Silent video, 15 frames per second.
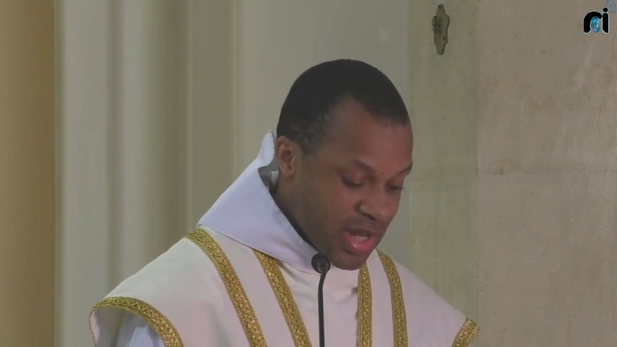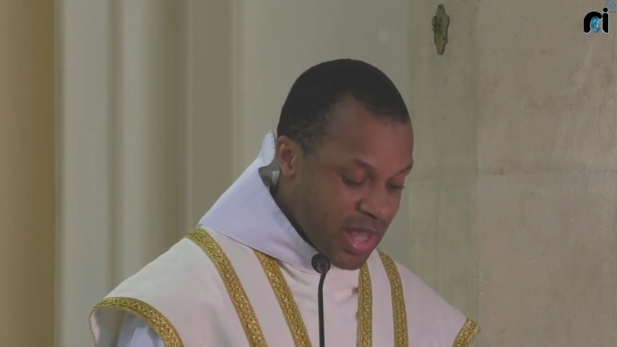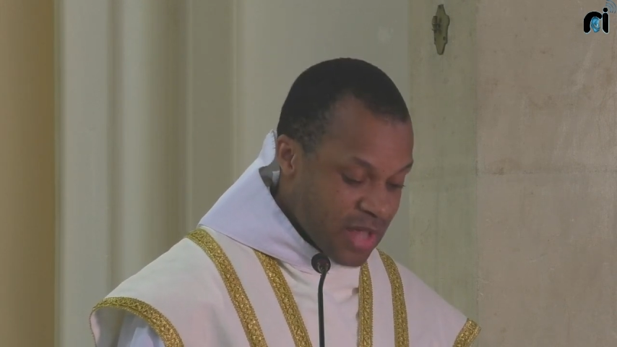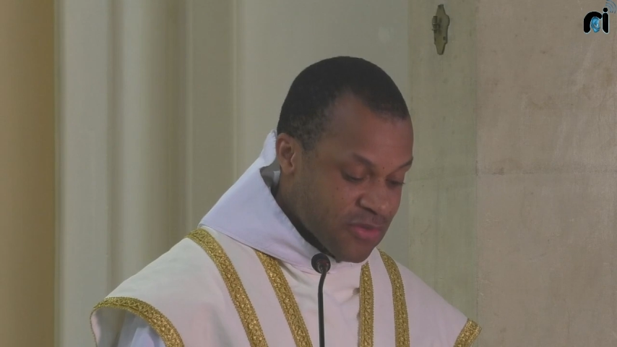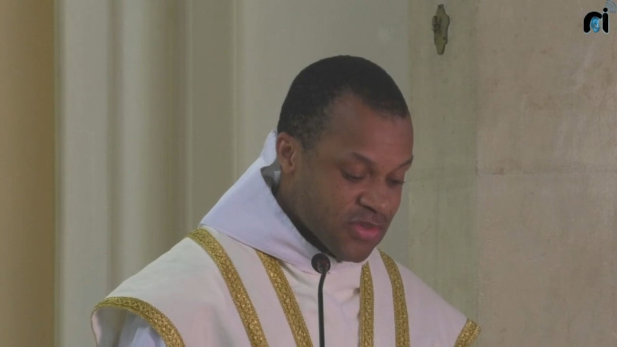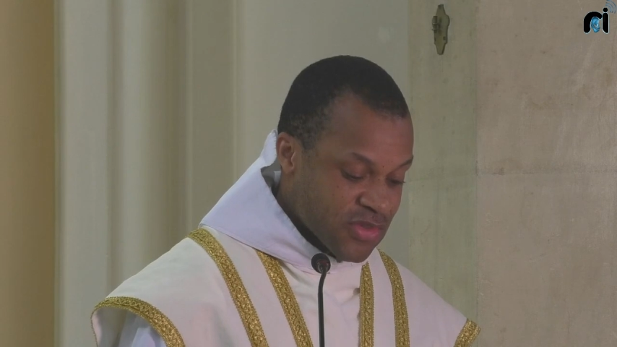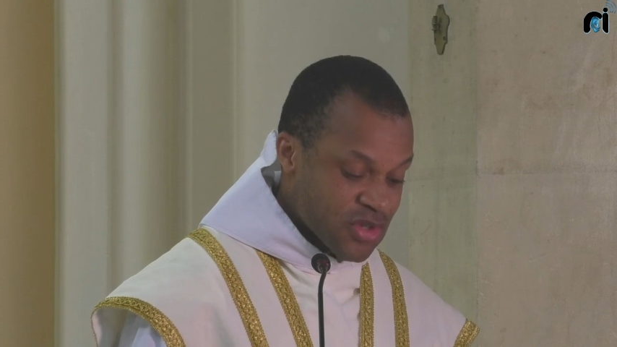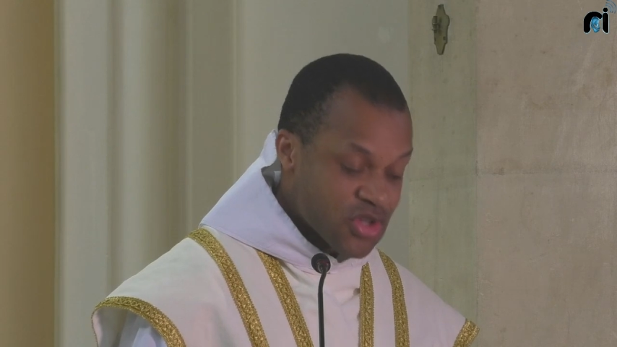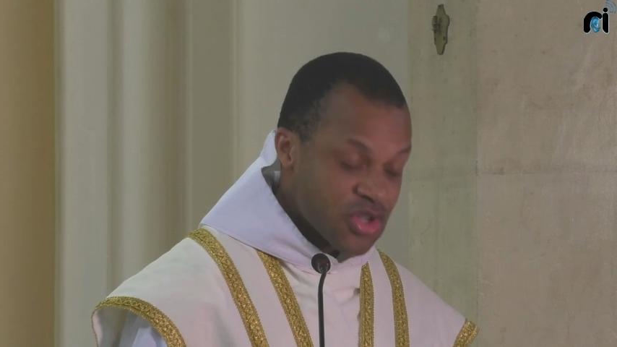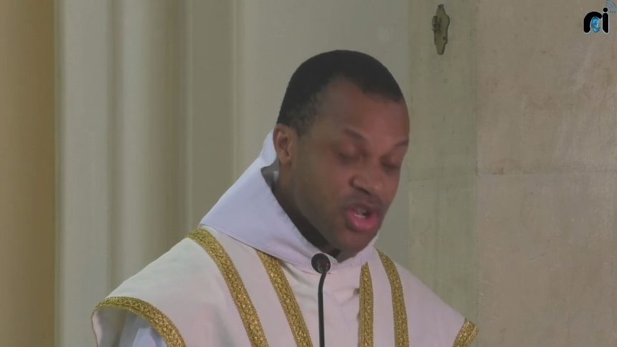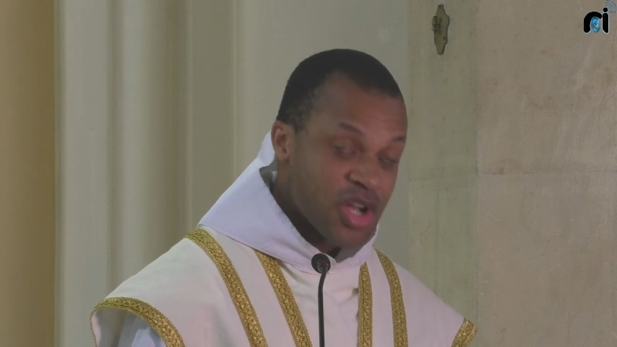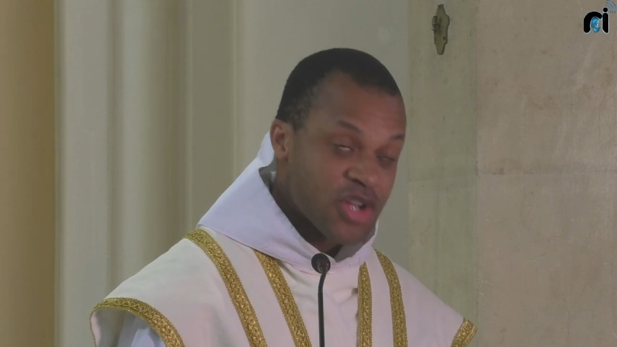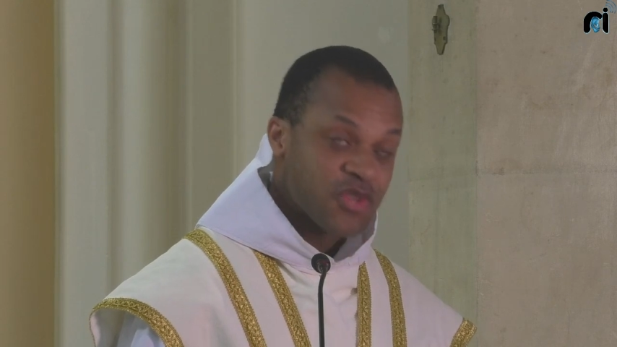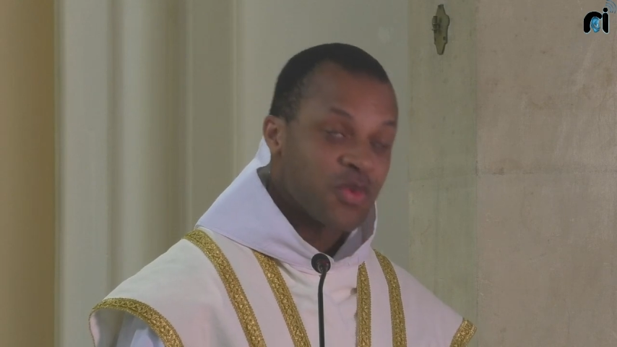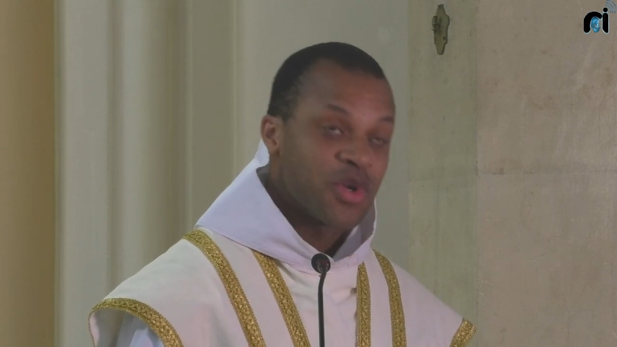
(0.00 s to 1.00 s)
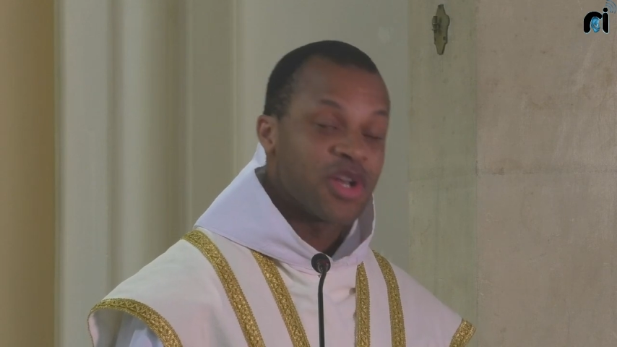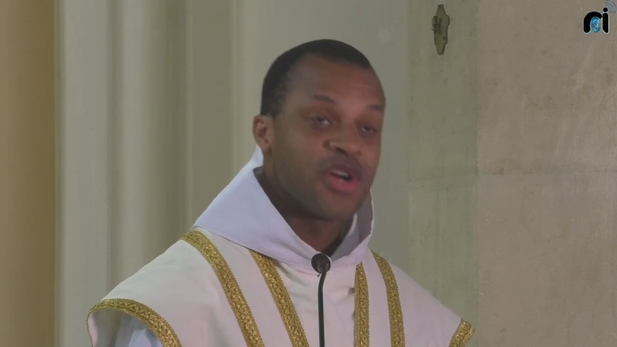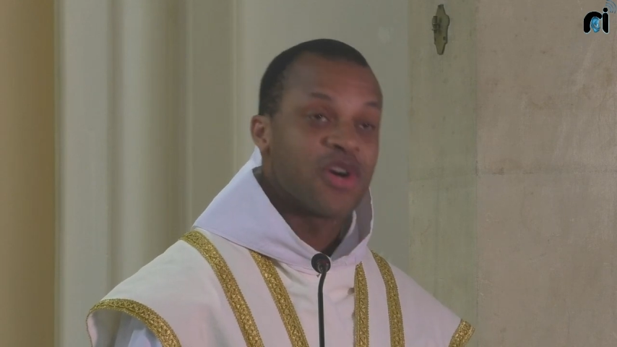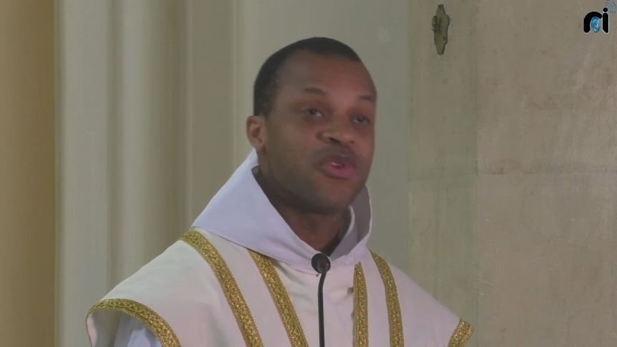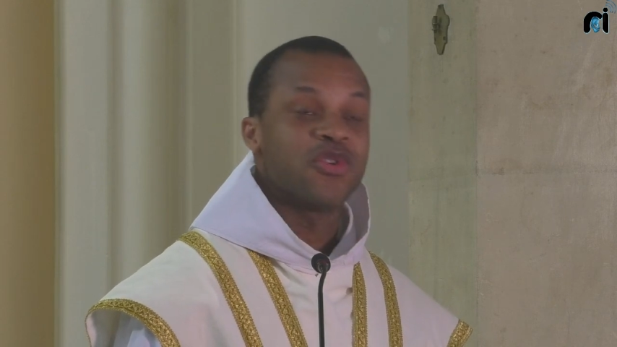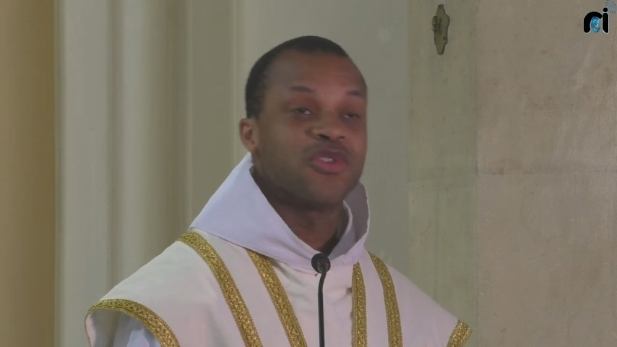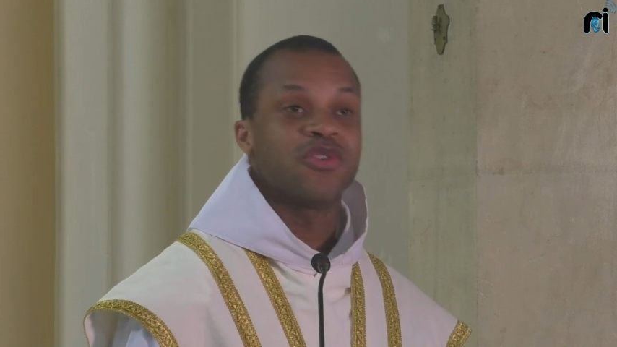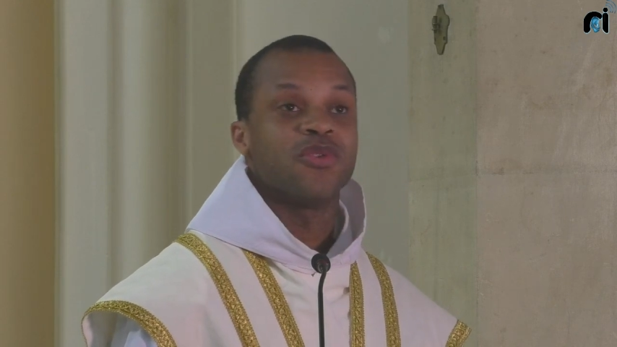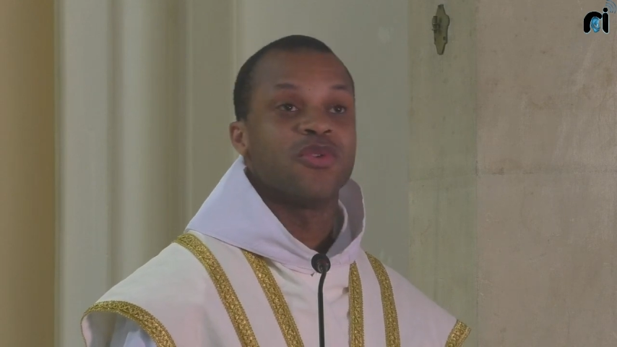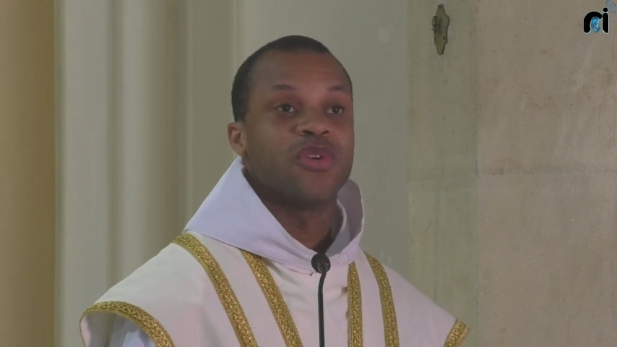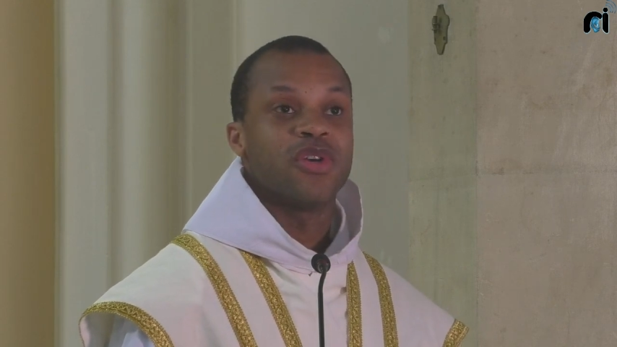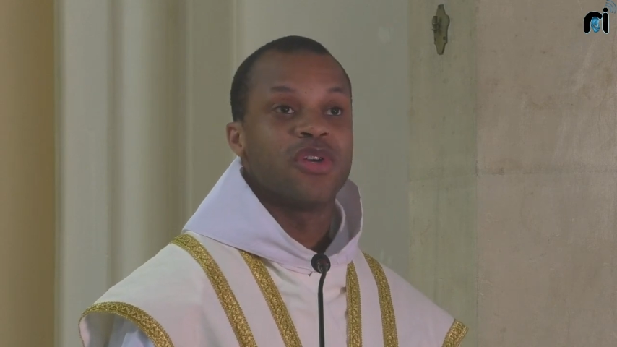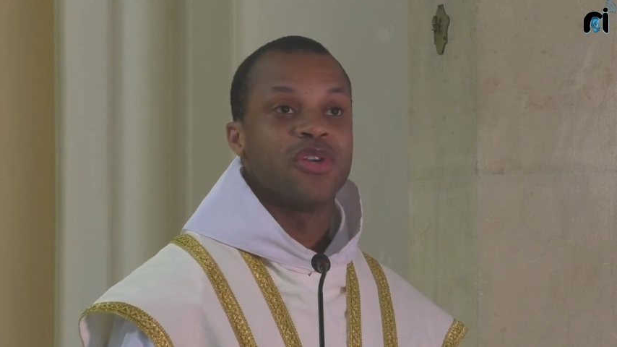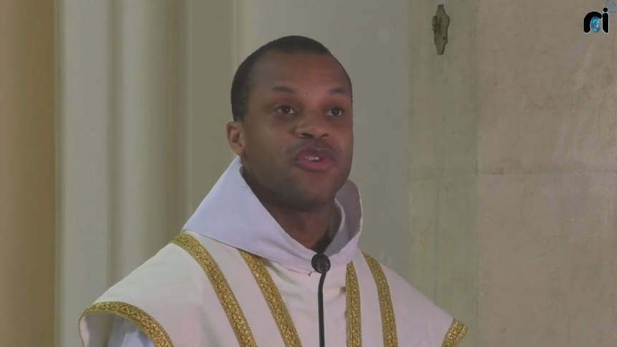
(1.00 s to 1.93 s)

lengths the church would go to